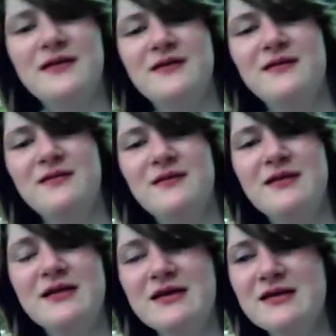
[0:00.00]
y'all.
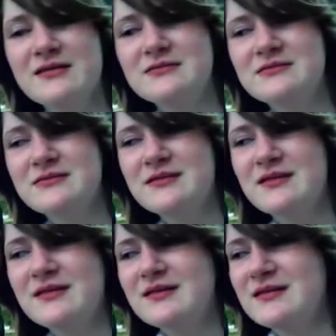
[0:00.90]
Yeah,
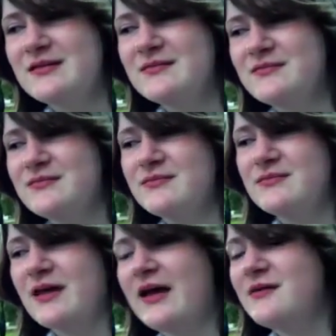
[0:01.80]

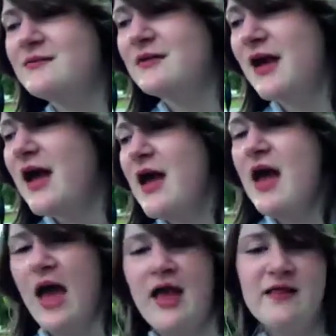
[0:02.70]
I
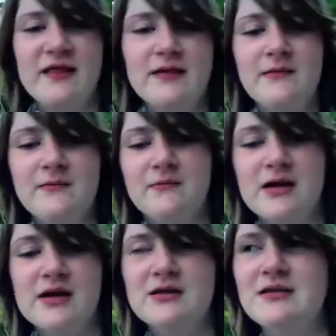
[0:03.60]
think
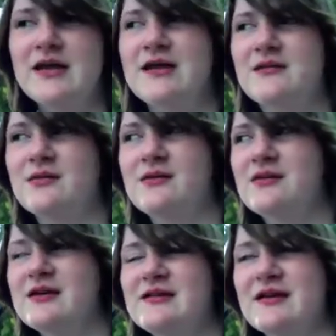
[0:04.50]
one, like,
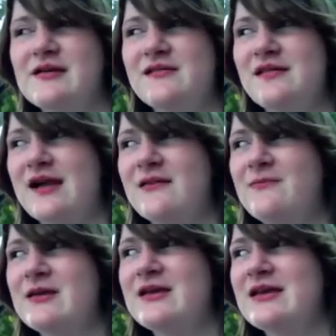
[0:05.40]
literally does like
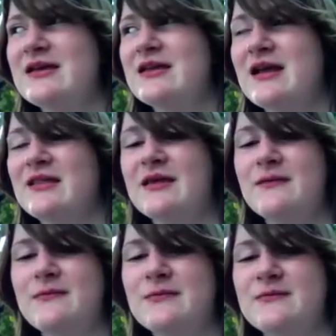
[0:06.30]
me, and I
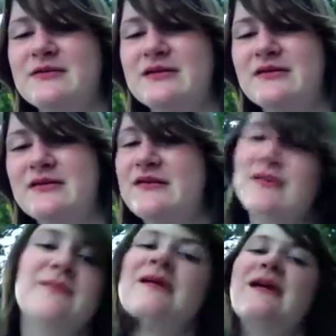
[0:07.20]
think one was just
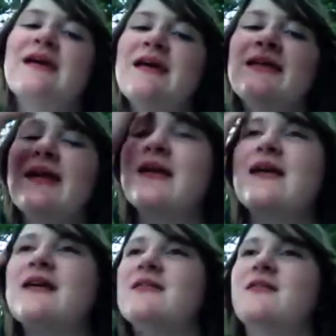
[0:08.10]
using me, and, like,
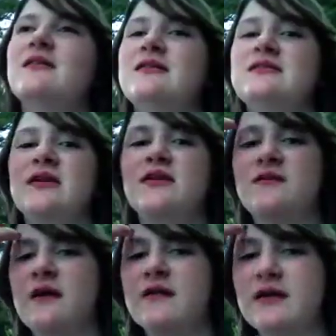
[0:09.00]
I totally just
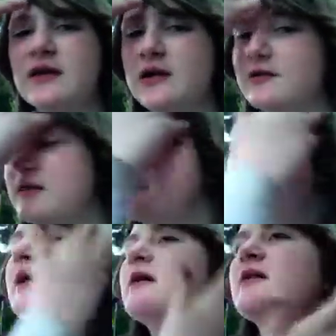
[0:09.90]
found out
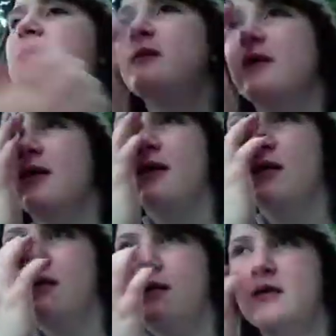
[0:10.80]
today.
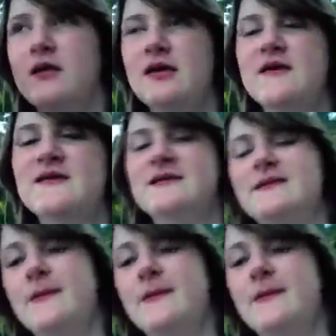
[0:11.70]
Because,